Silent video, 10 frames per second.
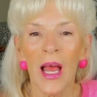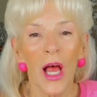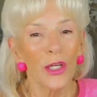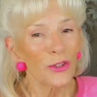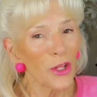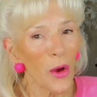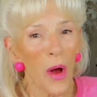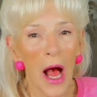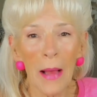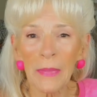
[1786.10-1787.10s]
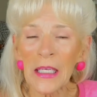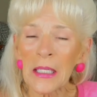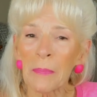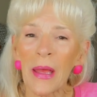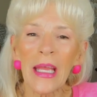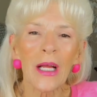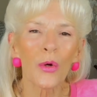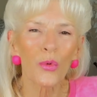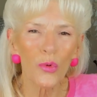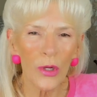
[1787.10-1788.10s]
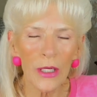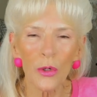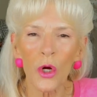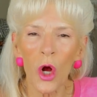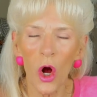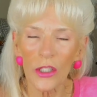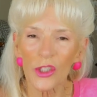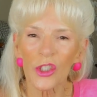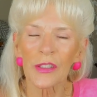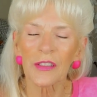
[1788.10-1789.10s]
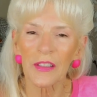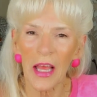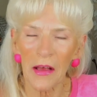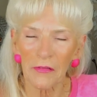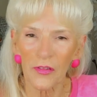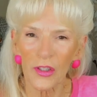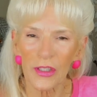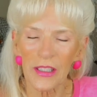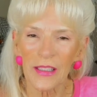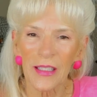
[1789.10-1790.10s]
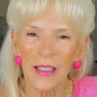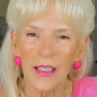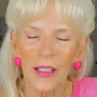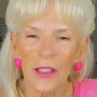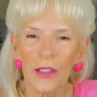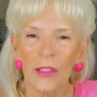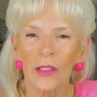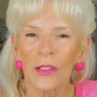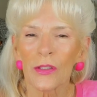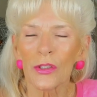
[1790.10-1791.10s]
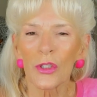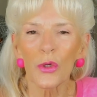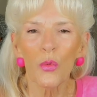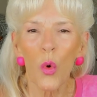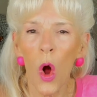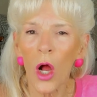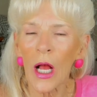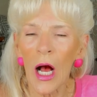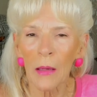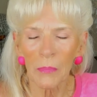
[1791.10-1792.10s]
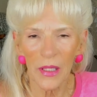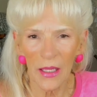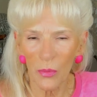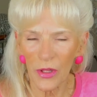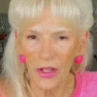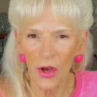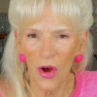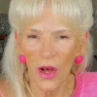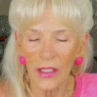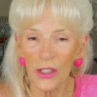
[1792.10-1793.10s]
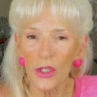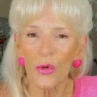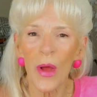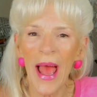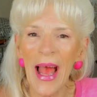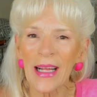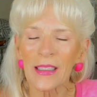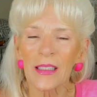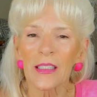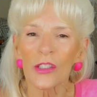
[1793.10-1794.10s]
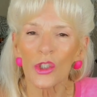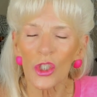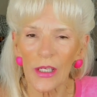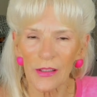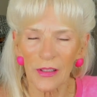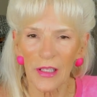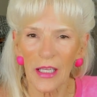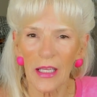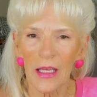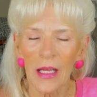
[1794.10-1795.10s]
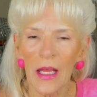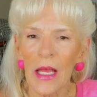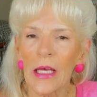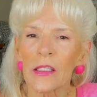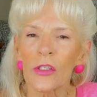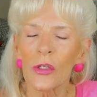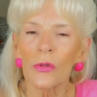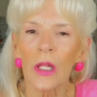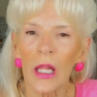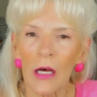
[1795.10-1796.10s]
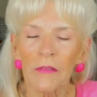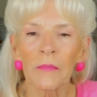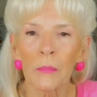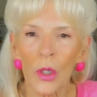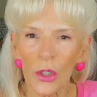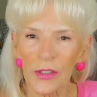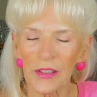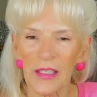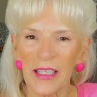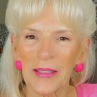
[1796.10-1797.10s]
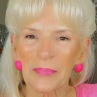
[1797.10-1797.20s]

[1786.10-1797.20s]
So I'm going to make a real conscious effort to walk humbly with God, to act justly, and to love mercy.